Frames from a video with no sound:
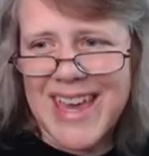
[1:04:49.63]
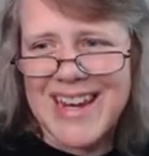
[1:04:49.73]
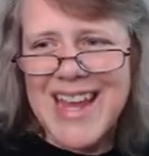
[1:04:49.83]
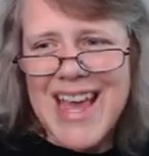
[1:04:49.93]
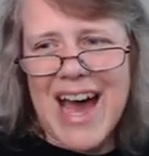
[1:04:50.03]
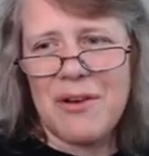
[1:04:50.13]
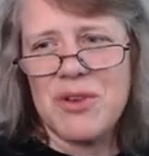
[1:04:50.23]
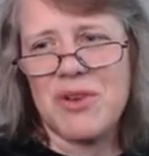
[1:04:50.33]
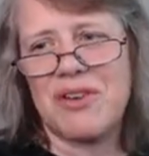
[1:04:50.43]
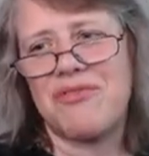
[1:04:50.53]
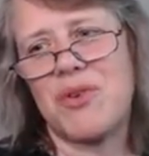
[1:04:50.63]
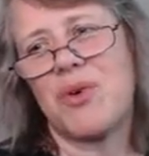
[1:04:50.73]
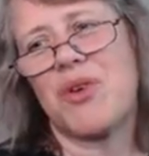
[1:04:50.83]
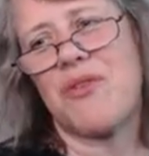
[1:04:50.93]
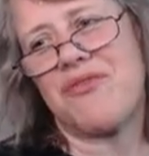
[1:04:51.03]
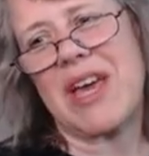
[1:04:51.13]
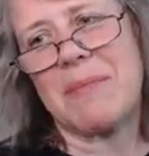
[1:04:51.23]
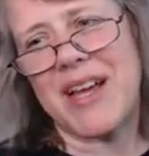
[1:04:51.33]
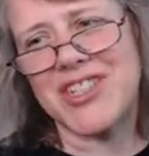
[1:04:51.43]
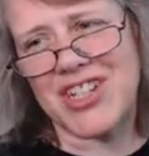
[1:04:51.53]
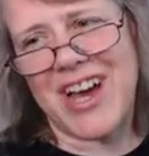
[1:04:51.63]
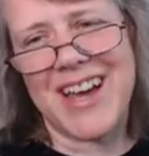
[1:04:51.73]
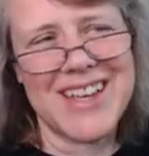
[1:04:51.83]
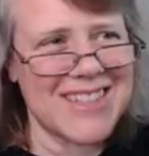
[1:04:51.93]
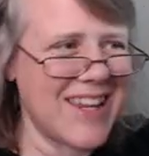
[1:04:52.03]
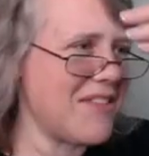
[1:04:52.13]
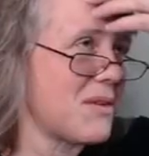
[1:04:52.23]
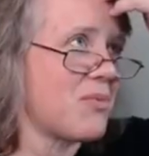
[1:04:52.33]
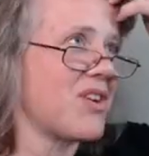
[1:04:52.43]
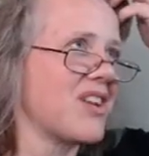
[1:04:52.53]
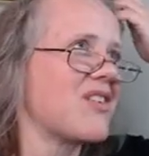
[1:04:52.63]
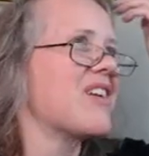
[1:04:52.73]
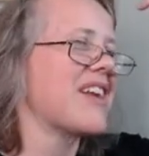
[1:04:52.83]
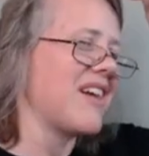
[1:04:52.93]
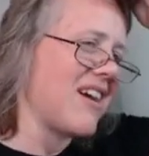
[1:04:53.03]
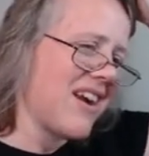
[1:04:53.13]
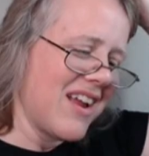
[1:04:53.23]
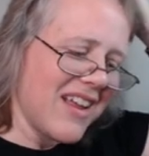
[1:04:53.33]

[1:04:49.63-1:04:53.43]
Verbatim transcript: get how you can fuel your figmentia, as David put it earlier.